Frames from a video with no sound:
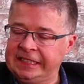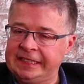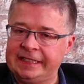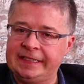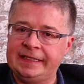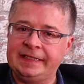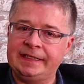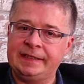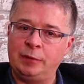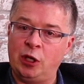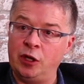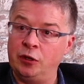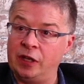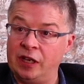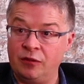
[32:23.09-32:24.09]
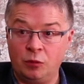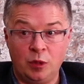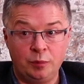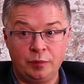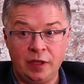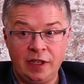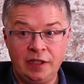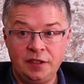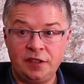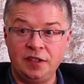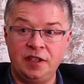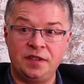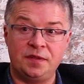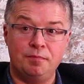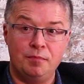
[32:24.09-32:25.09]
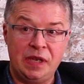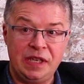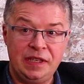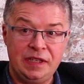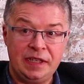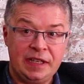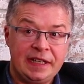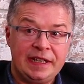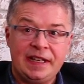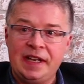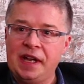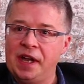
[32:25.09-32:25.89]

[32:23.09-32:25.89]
I only have one page. It's me.